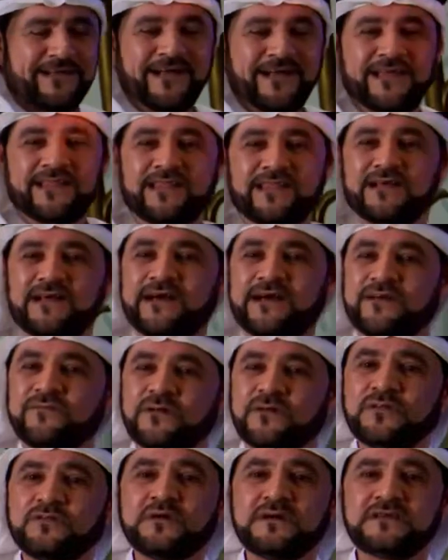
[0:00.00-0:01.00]
And
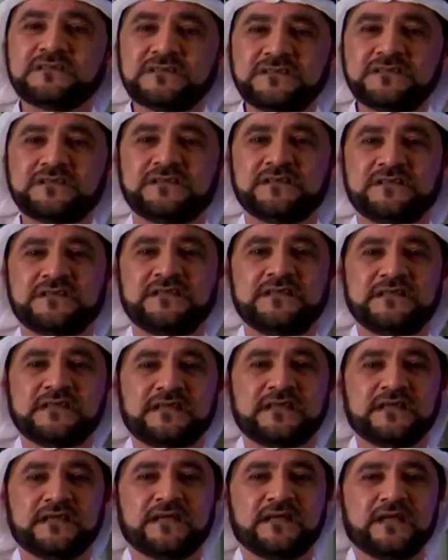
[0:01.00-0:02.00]
what was written
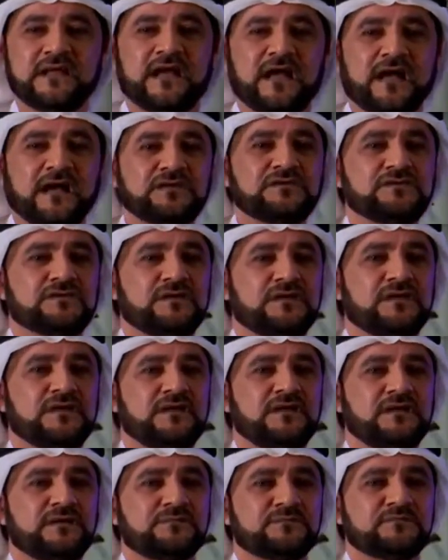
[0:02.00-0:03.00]

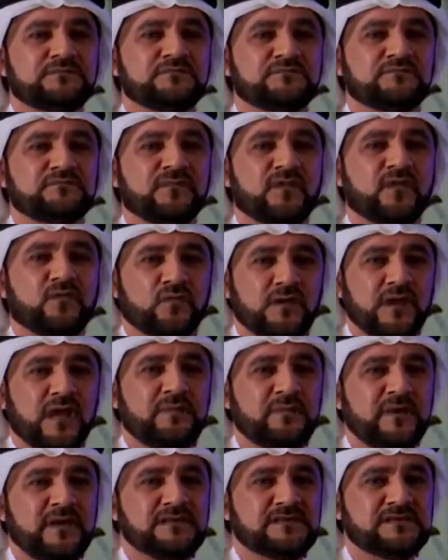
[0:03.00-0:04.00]
actually will
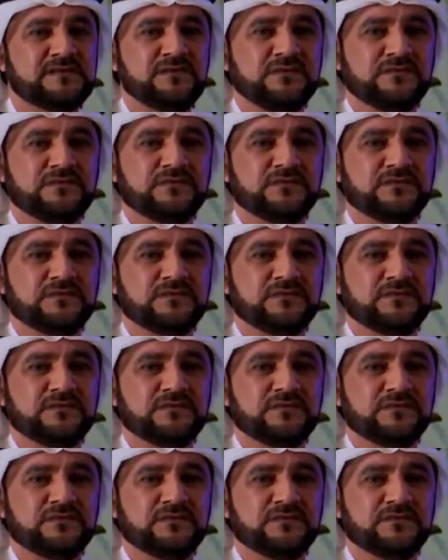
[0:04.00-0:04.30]
amaze you.